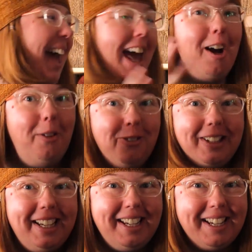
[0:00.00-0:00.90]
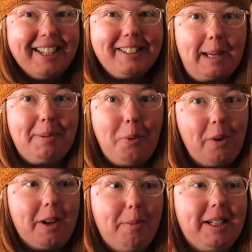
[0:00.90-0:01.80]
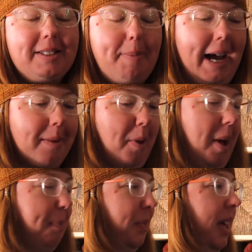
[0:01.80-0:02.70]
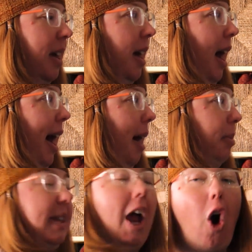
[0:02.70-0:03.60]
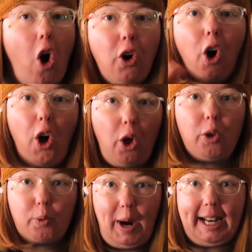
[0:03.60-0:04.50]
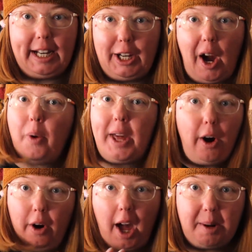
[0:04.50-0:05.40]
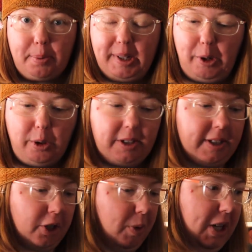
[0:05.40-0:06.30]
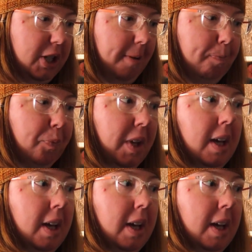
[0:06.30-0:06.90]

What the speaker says: And hopefully, it'll take me more than a minute to pack them all up. But they are all ready to go. They are not a pre-order situation.